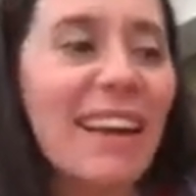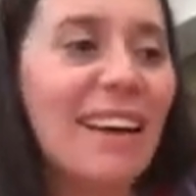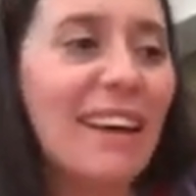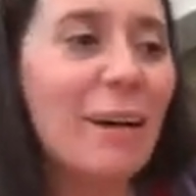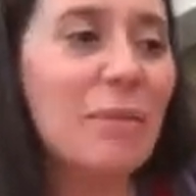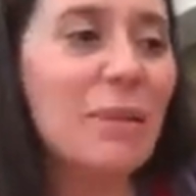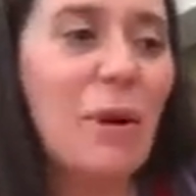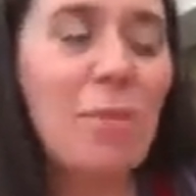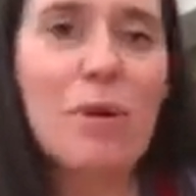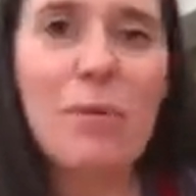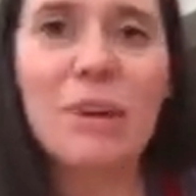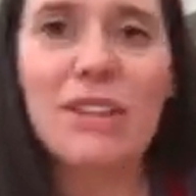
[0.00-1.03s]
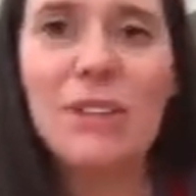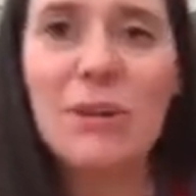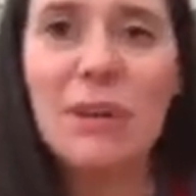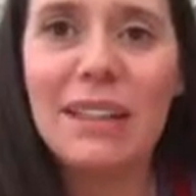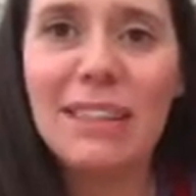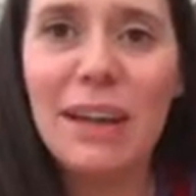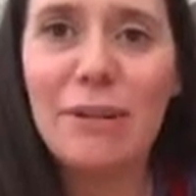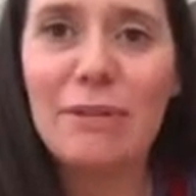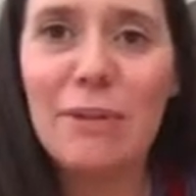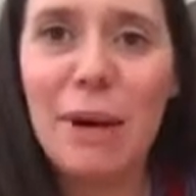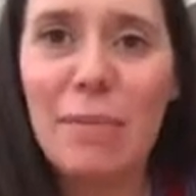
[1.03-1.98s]
So I probably do need to go
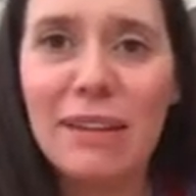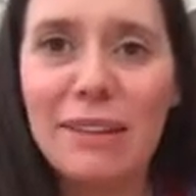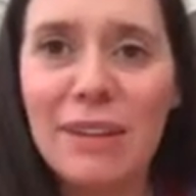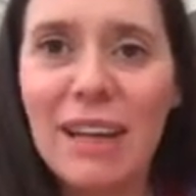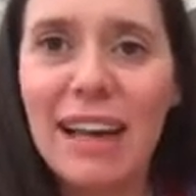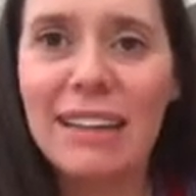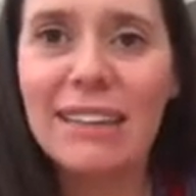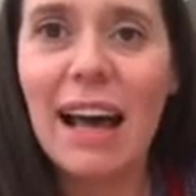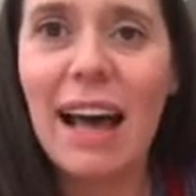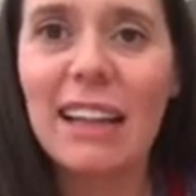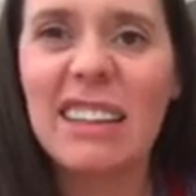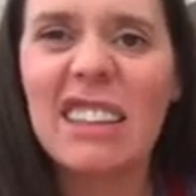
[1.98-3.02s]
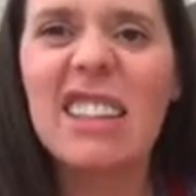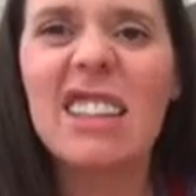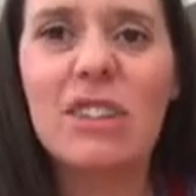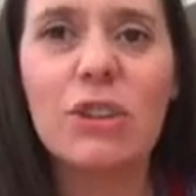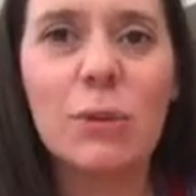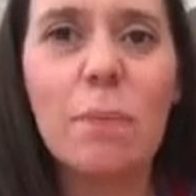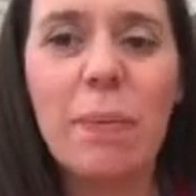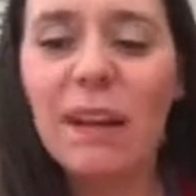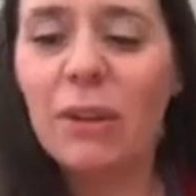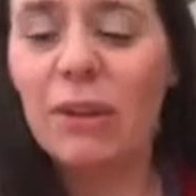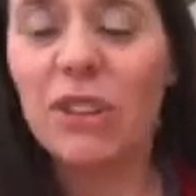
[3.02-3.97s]
through my pencil case and just
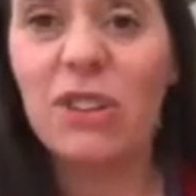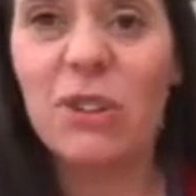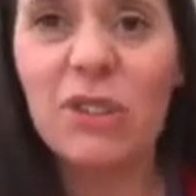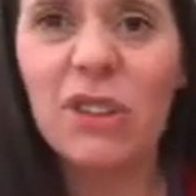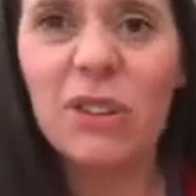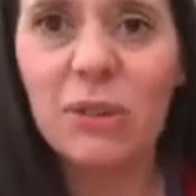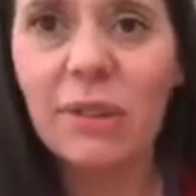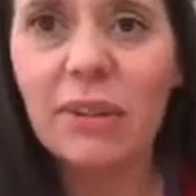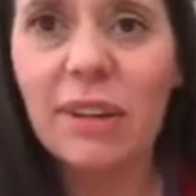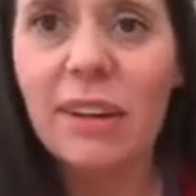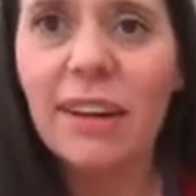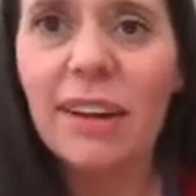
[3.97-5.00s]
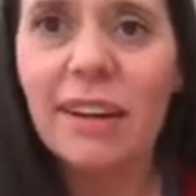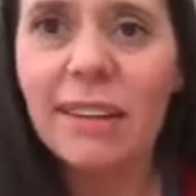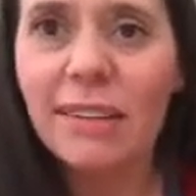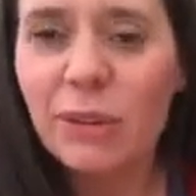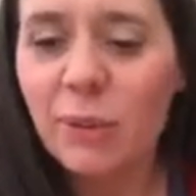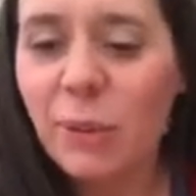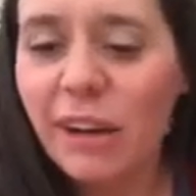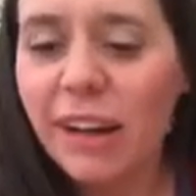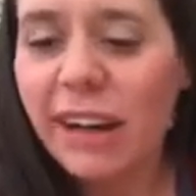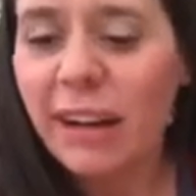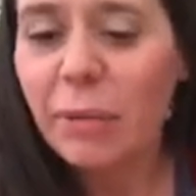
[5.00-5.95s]
bin all the stuff that doesn't
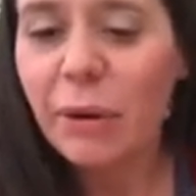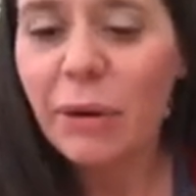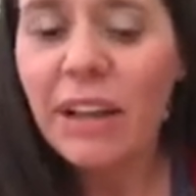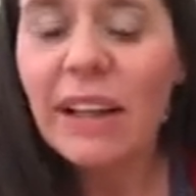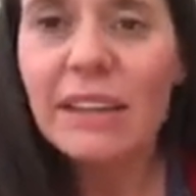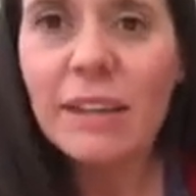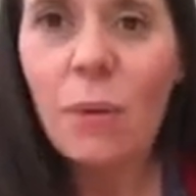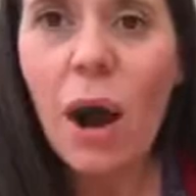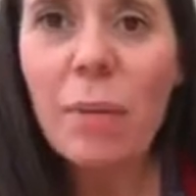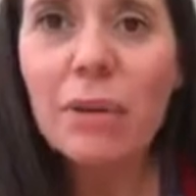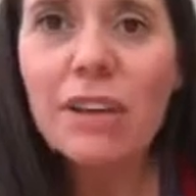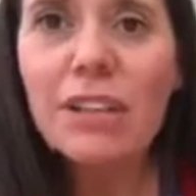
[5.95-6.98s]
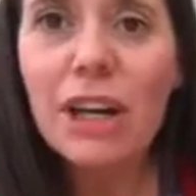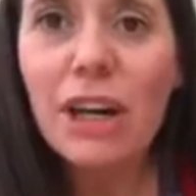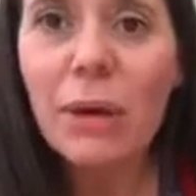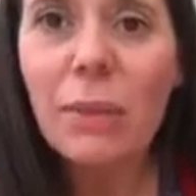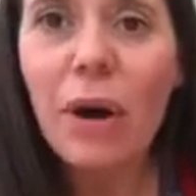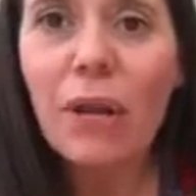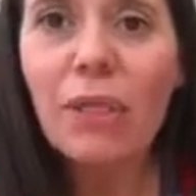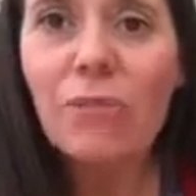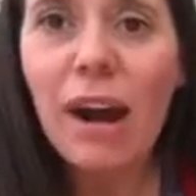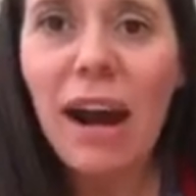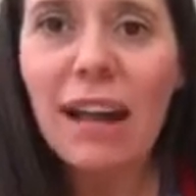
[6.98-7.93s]
work anymore. So what I'm going to do on
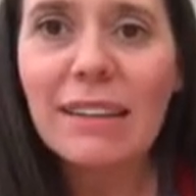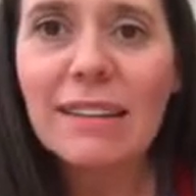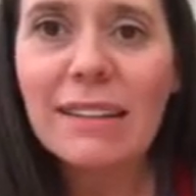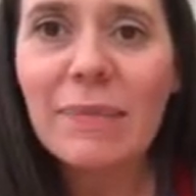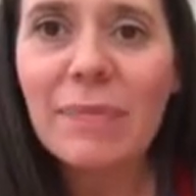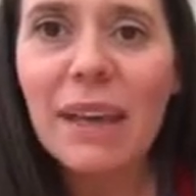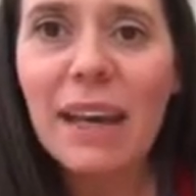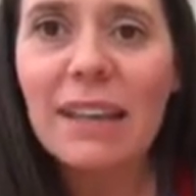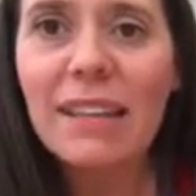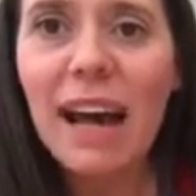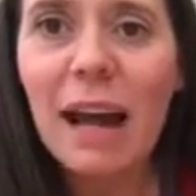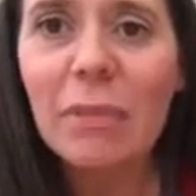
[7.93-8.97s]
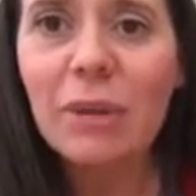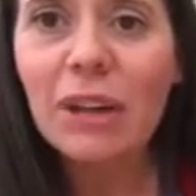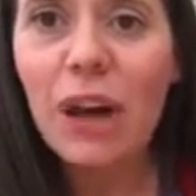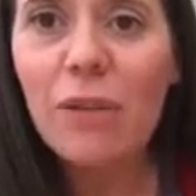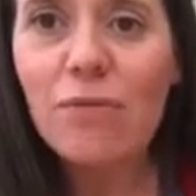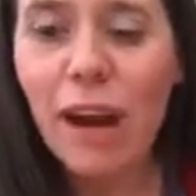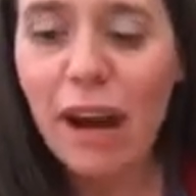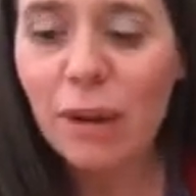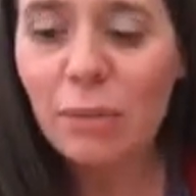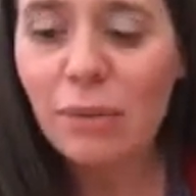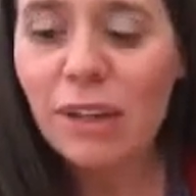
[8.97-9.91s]
the rats is I'm going to go
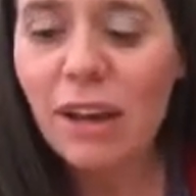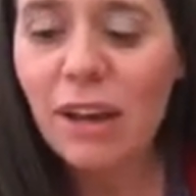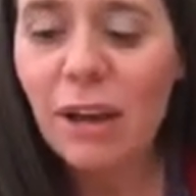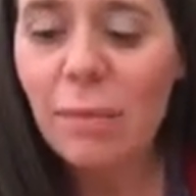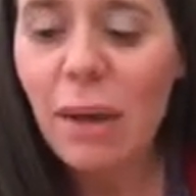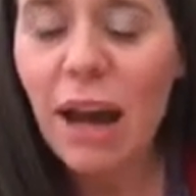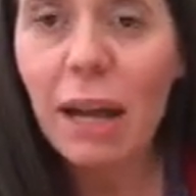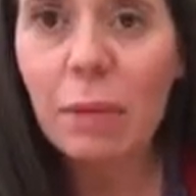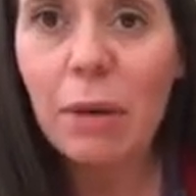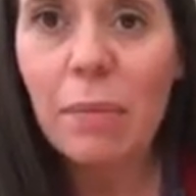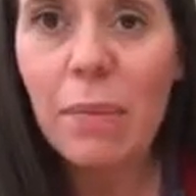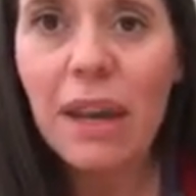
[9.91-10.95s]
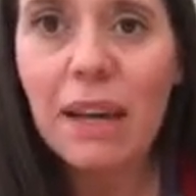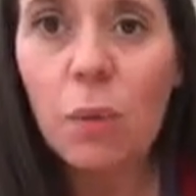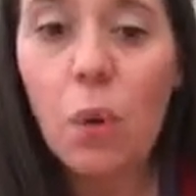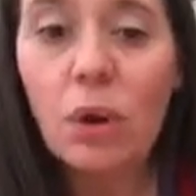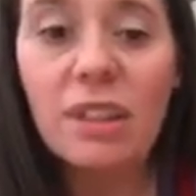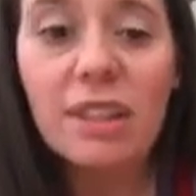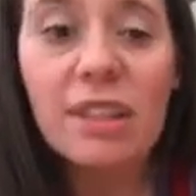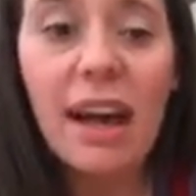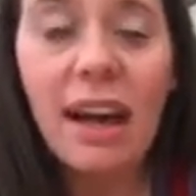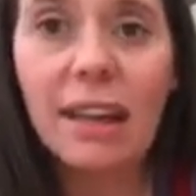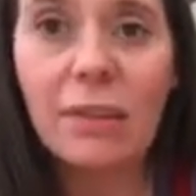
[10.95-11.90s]
round and I'm going to make one
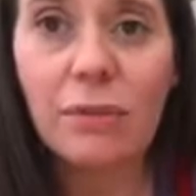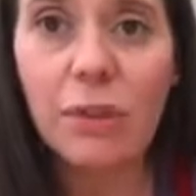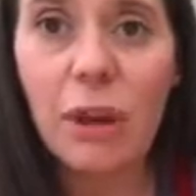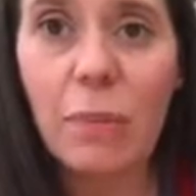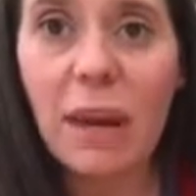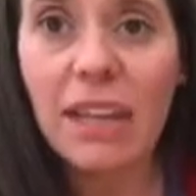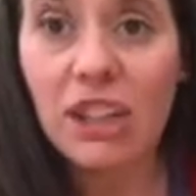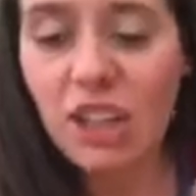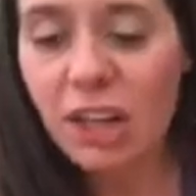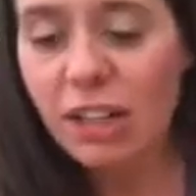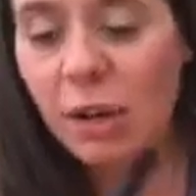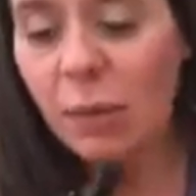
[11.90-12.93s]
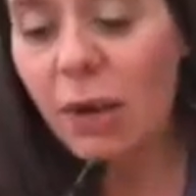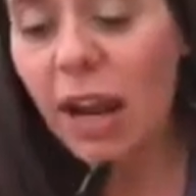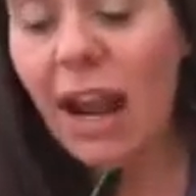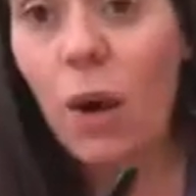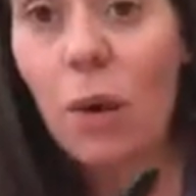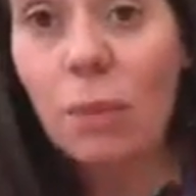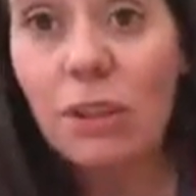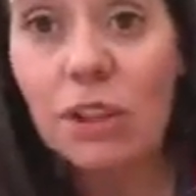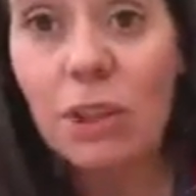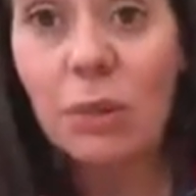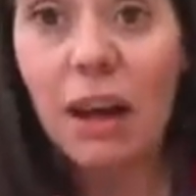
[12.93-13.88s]
side of them in shadow. And how I'm going
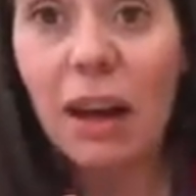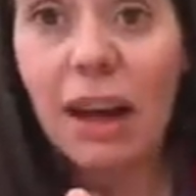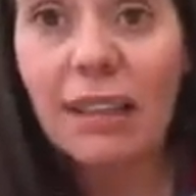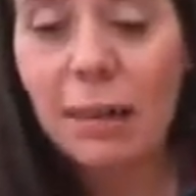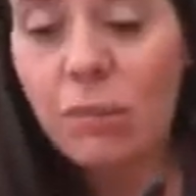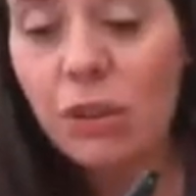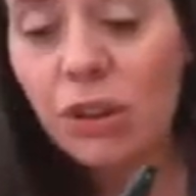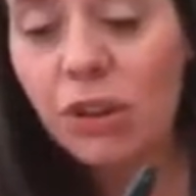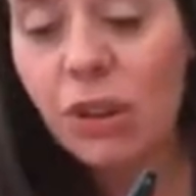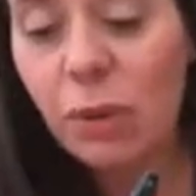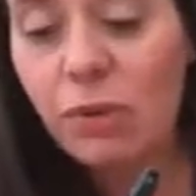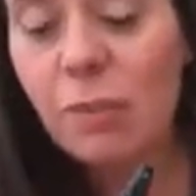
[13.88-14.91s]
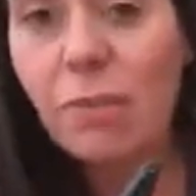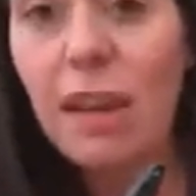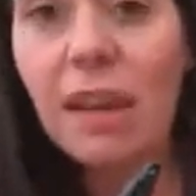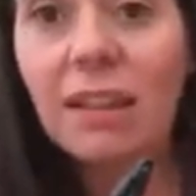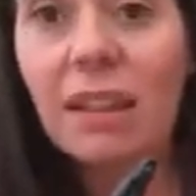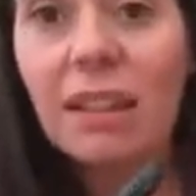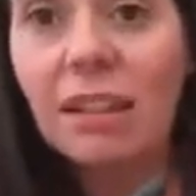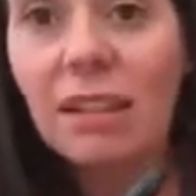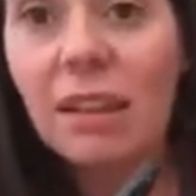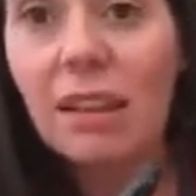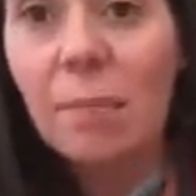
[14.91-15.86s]
to do that is I'm just going to make the
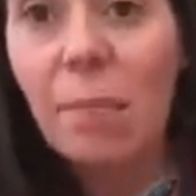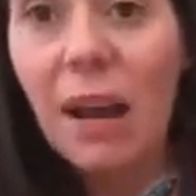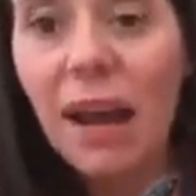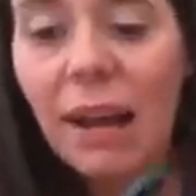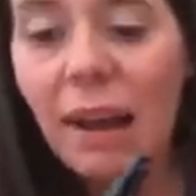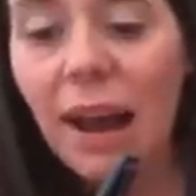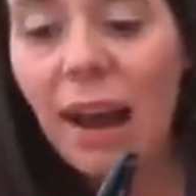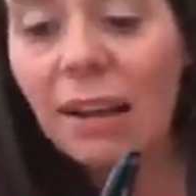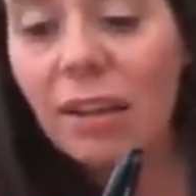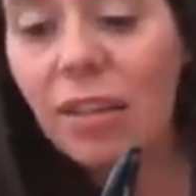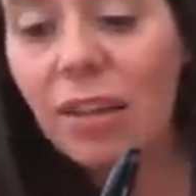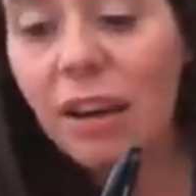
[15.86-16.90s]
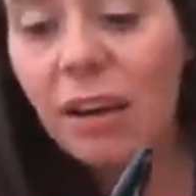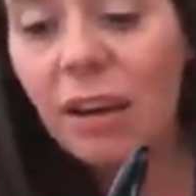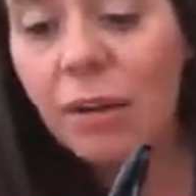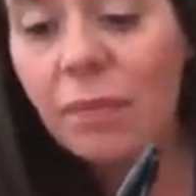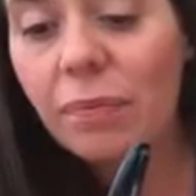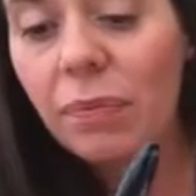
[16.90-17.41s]
black line thicker.